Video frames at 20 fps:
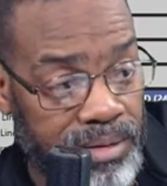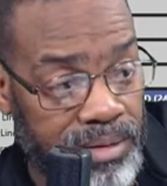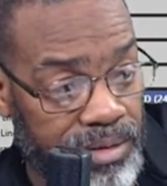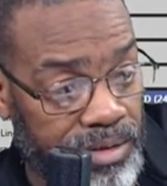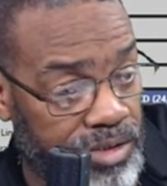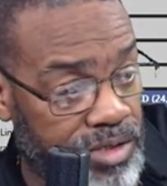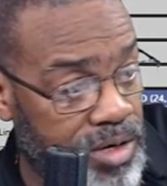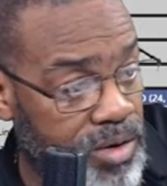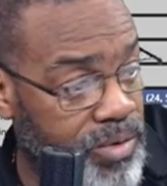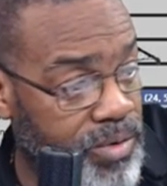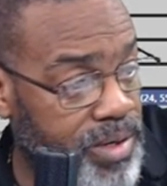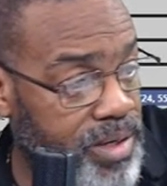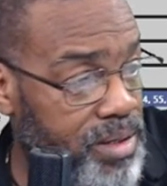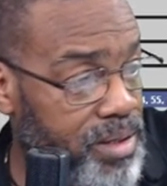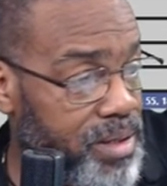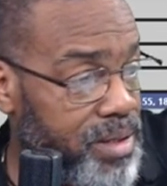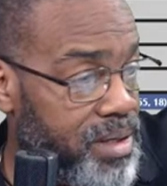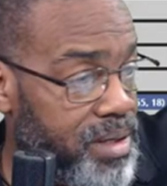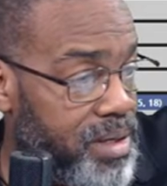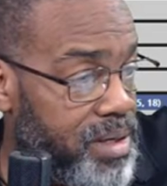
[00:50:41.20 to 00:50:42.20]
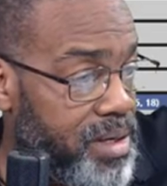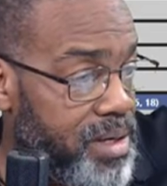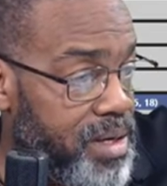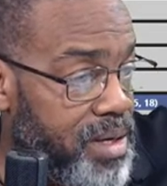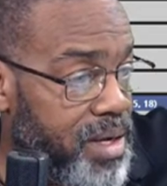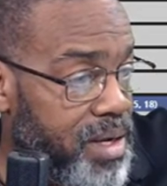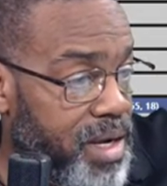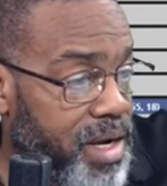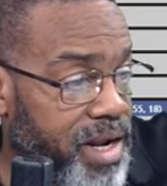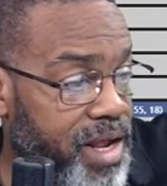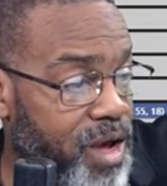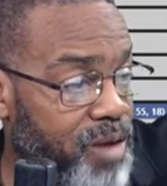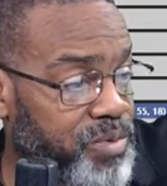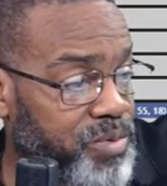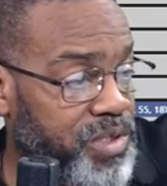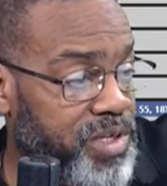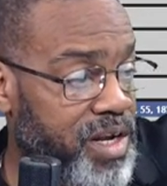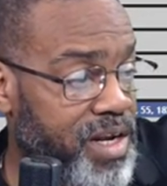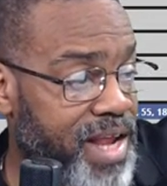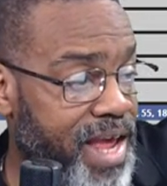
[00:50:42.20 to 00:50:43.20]
Joey. It
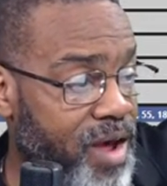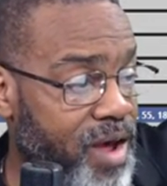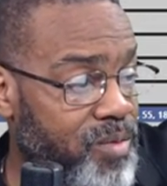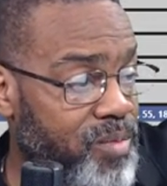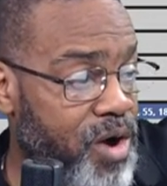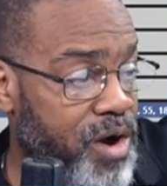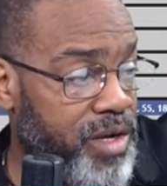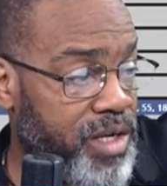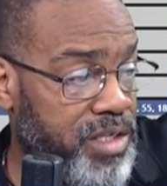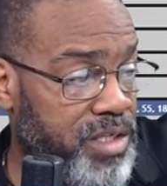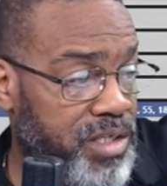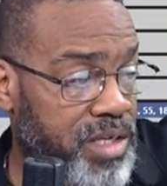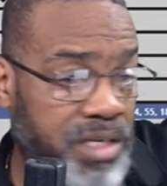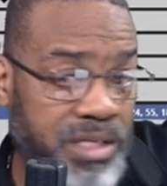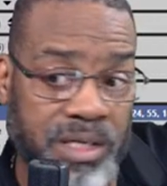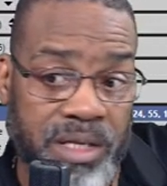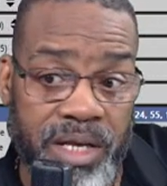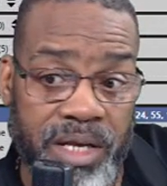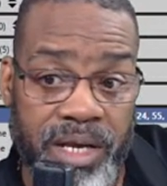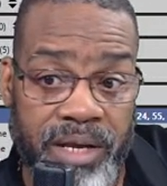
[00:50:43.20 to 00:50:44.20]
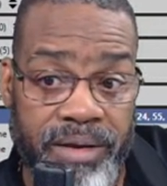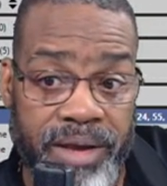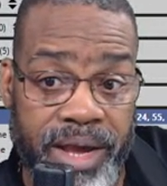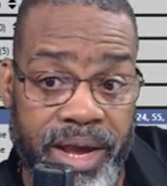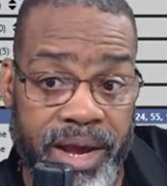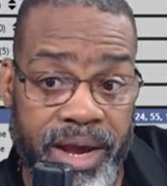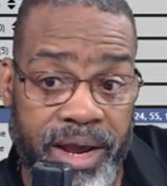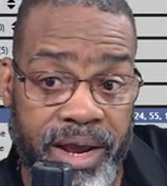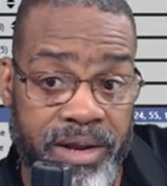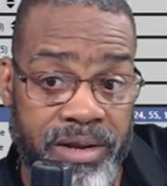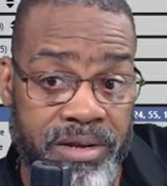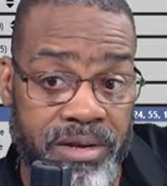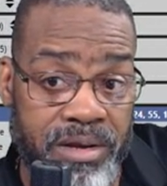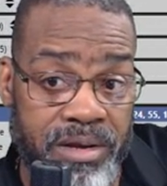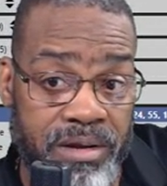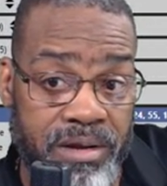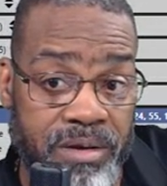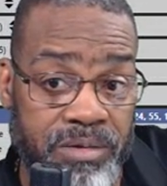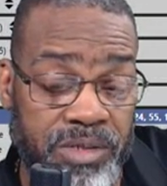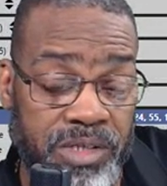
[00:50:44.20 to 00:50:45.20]
helps in a down market, says Lee. And
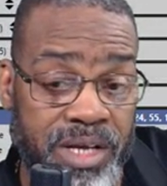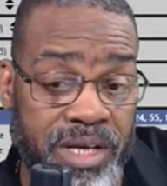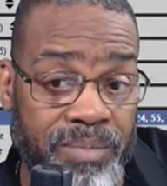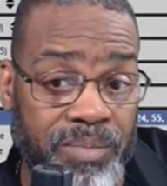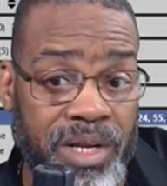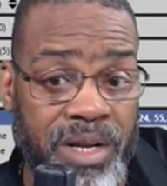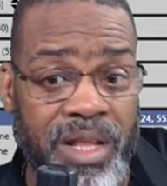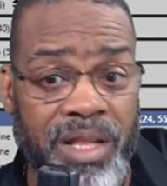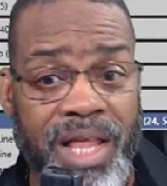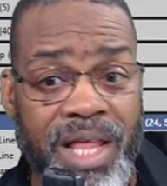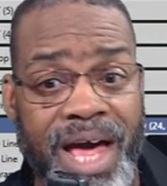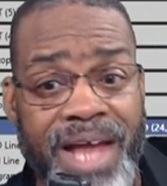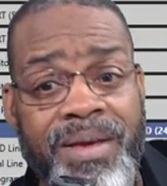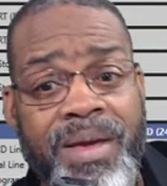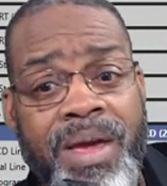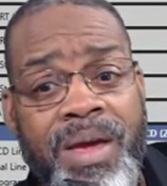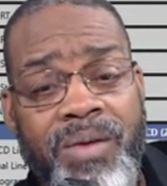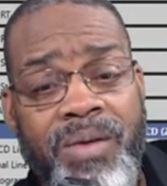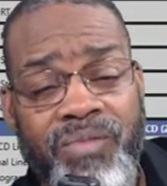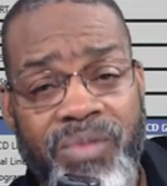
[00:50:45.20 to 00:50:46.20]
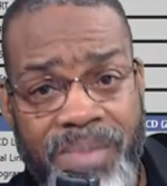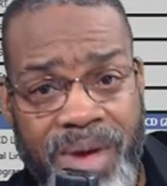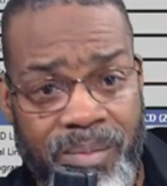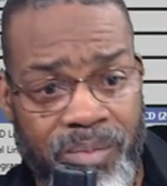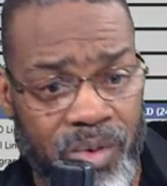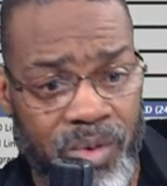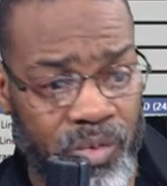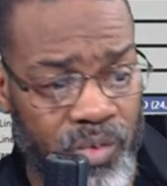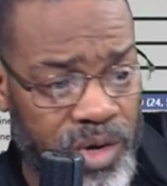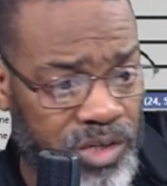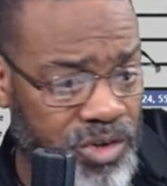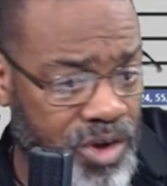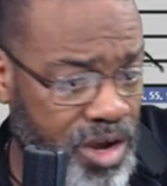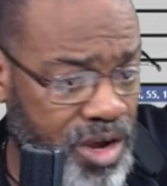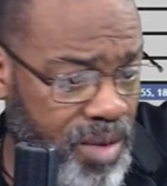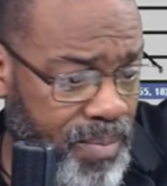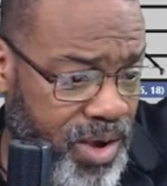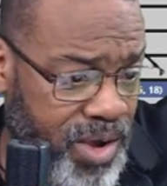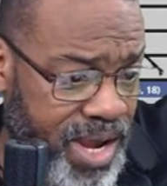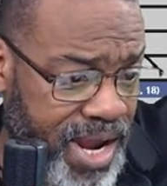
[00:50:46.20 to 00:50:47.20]
you know something? A lot. Of, remember, we talk
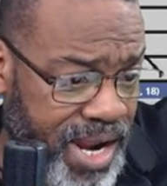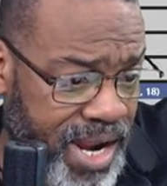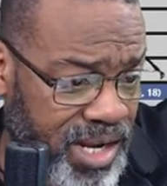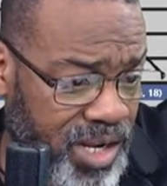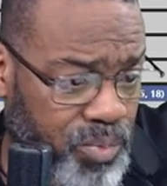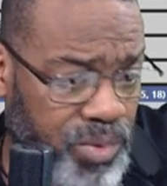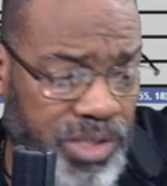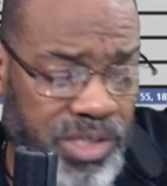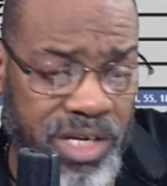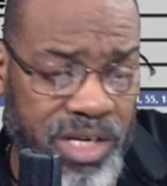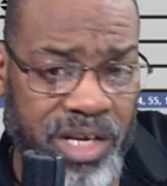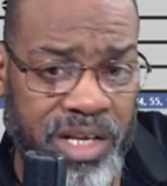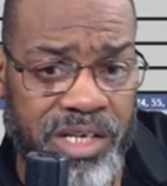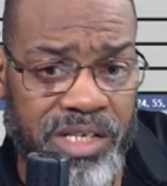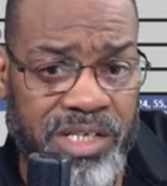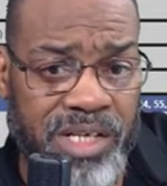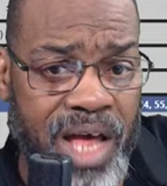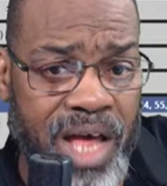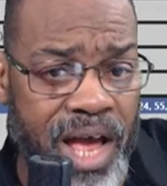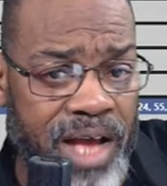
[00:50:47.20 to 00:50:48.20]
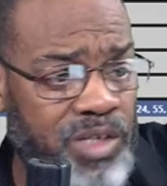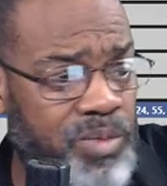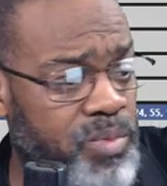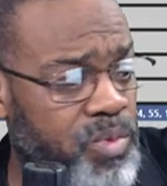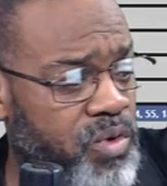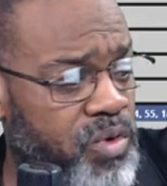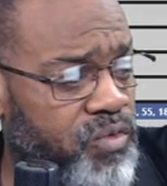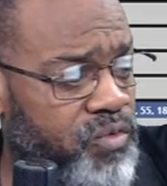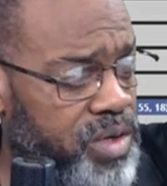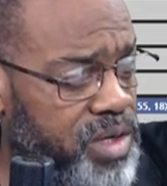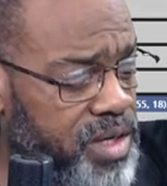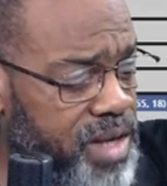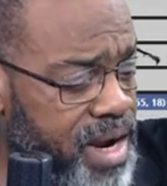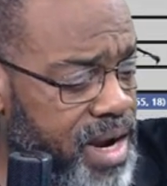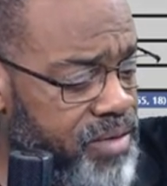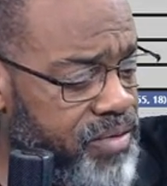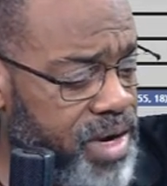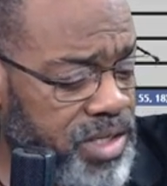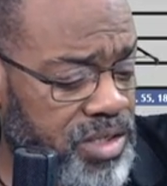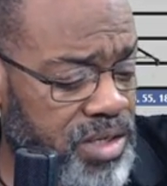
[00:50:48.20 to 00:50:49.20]
about 80% of the stocks move with the
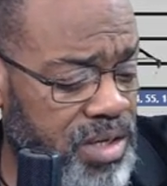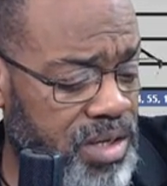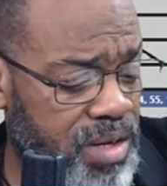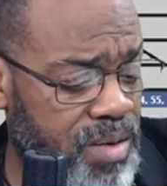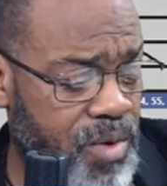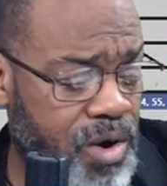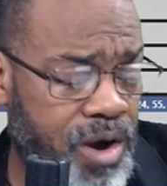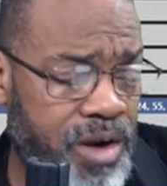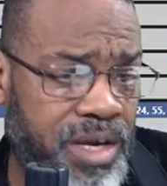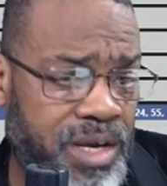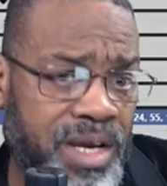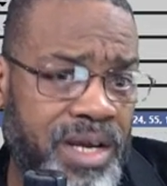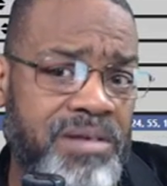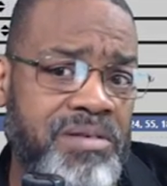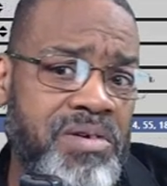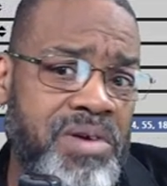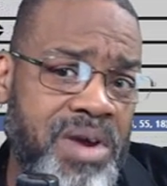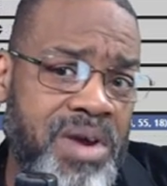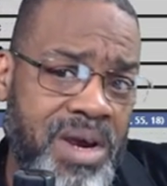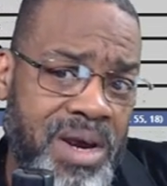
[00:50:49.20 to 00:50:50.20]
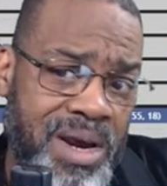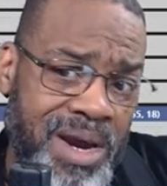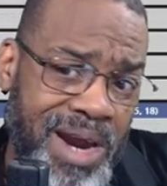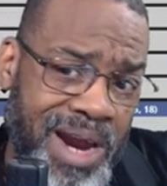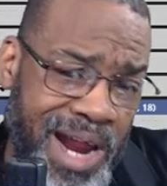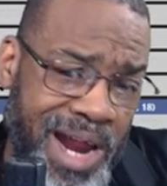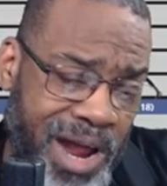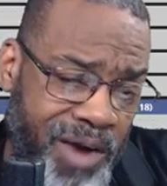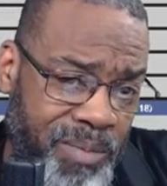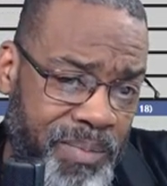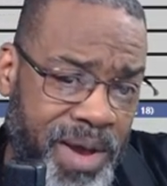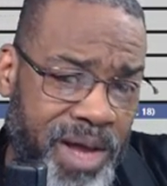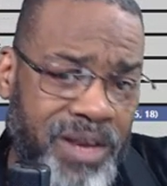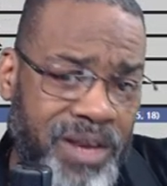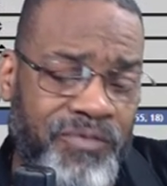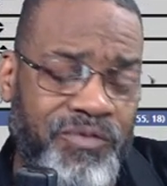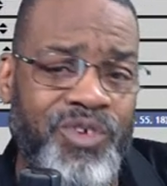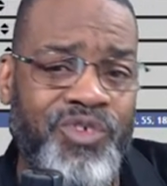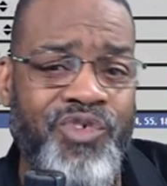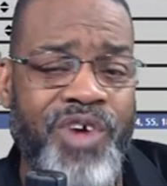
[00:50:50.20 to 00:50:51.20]
direction of the market. How about
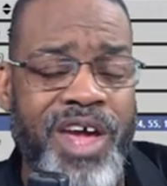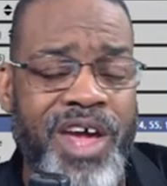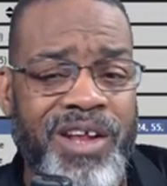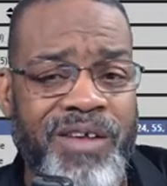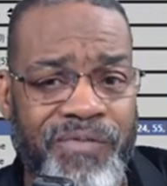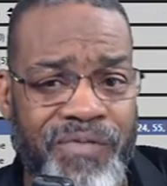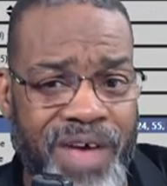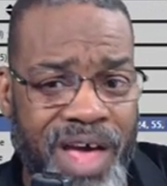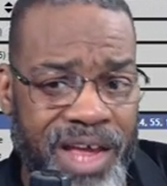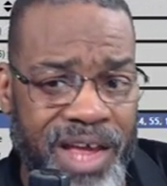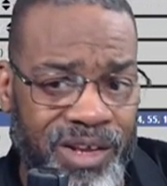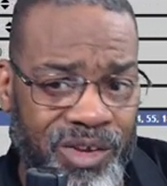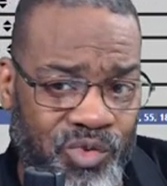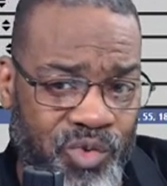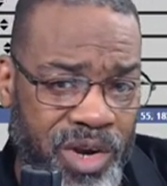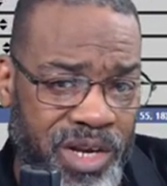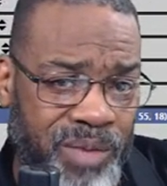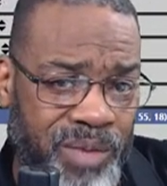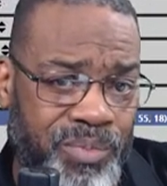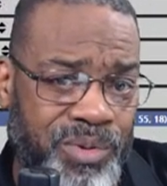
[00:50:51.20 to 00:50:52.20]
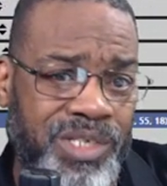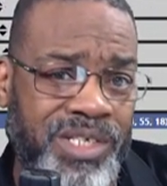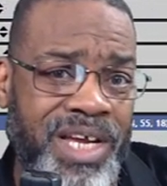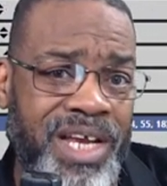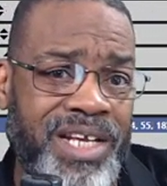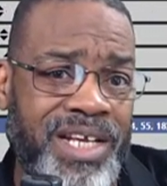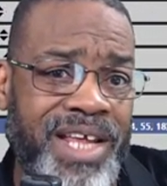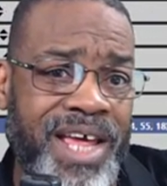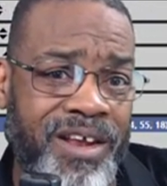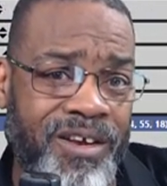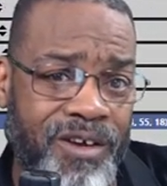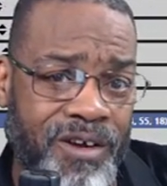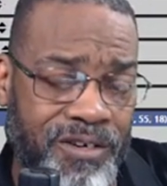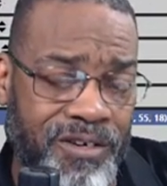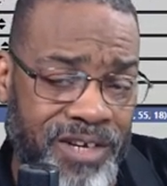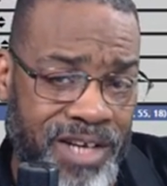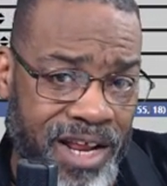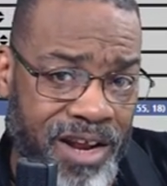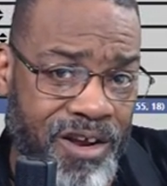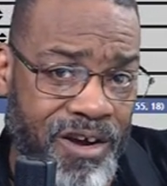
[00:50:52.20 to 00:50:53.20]
if you're trying to find the 20% that
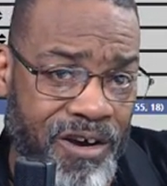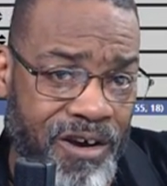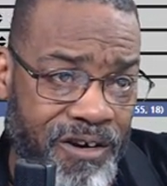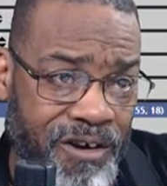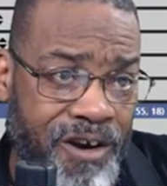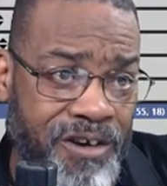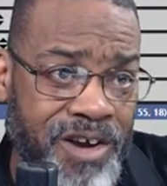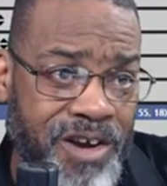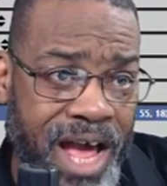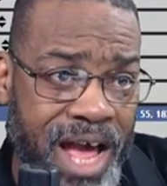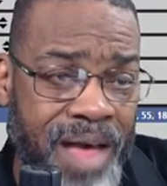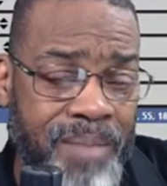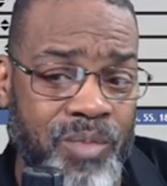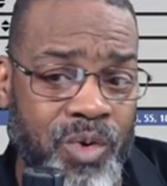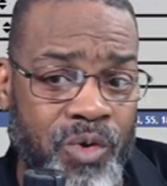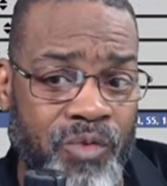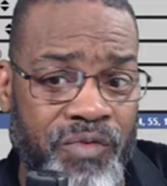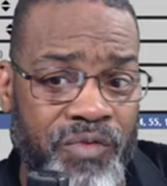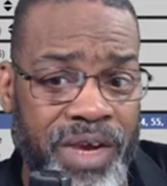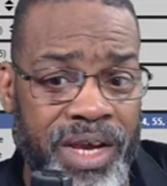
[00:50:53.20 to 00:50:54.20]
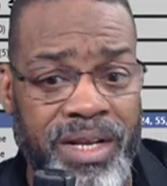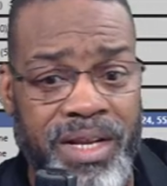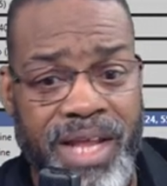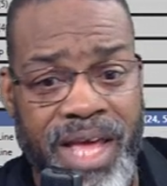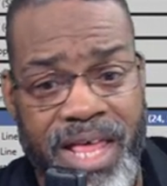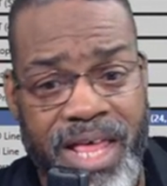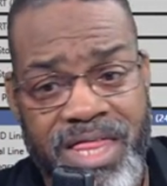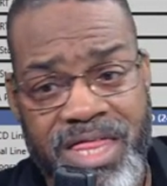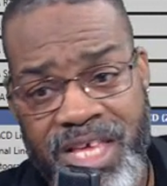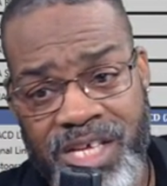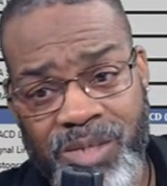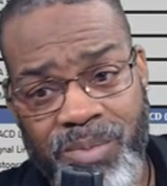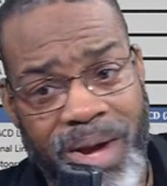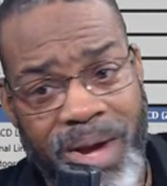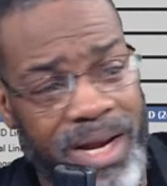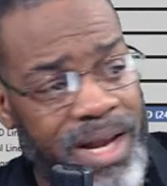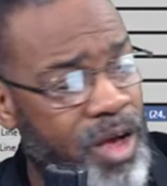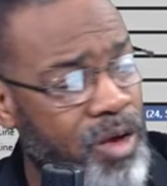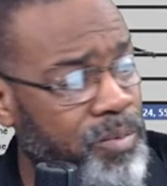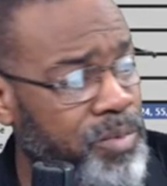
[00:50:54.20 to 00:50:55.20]
that are not moving, then this
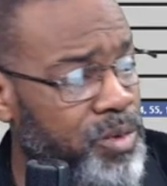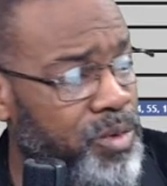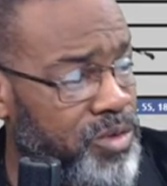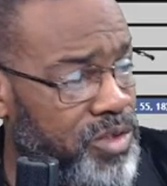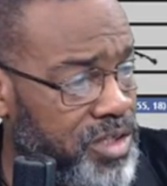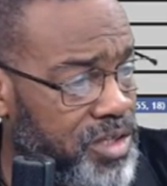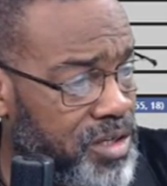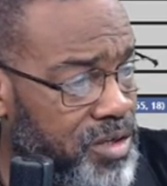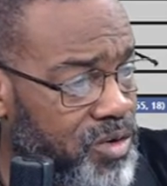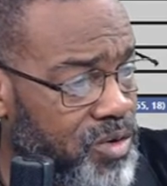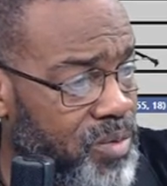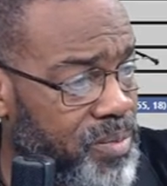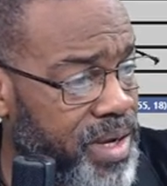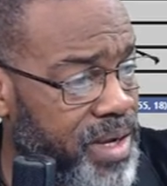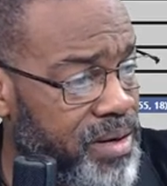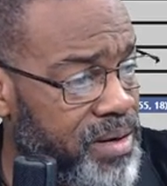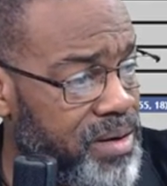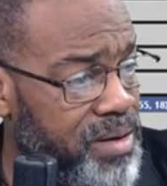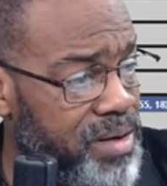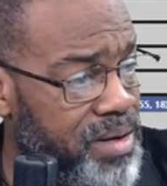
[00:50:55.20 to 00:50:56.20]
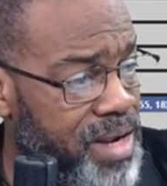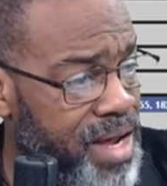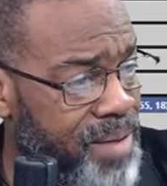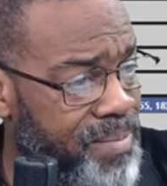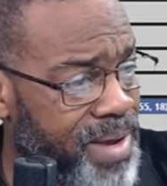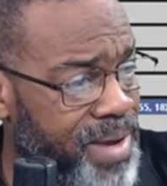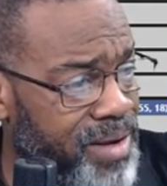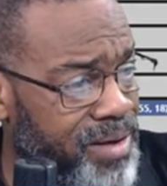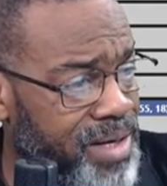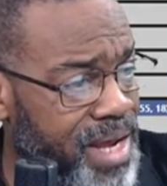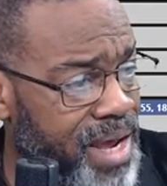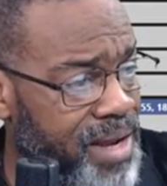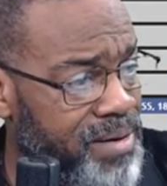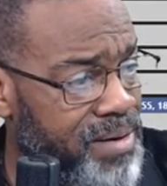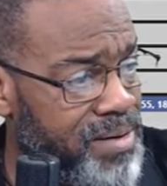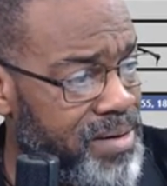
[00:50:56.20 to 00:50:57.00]
might help you just a little bit. How about that?